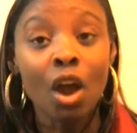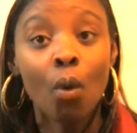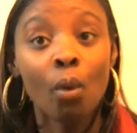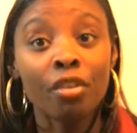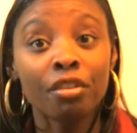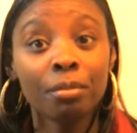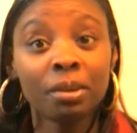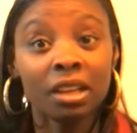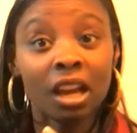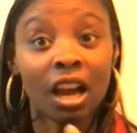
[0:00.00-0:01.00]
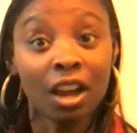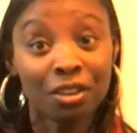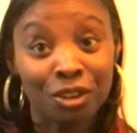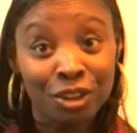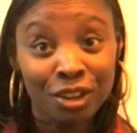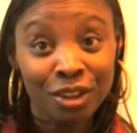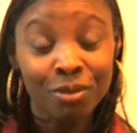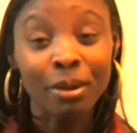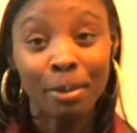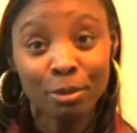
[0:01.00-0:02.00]
whether it be under
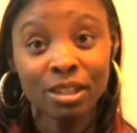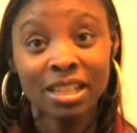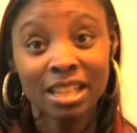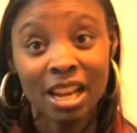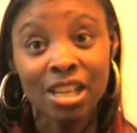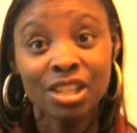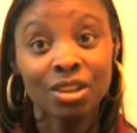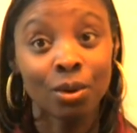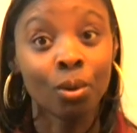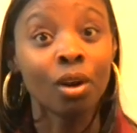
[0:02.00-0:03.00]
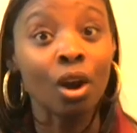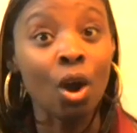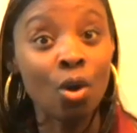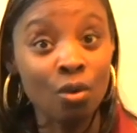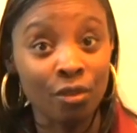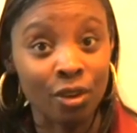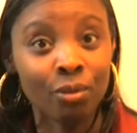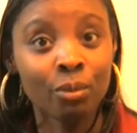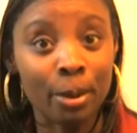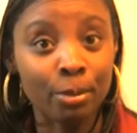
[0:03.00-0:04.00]
representation or over
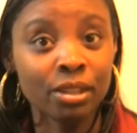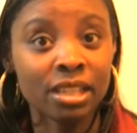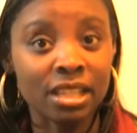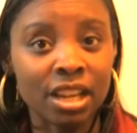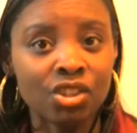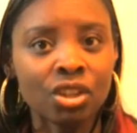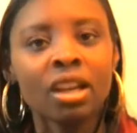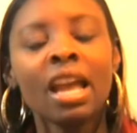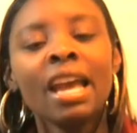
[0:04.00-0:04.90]
representation,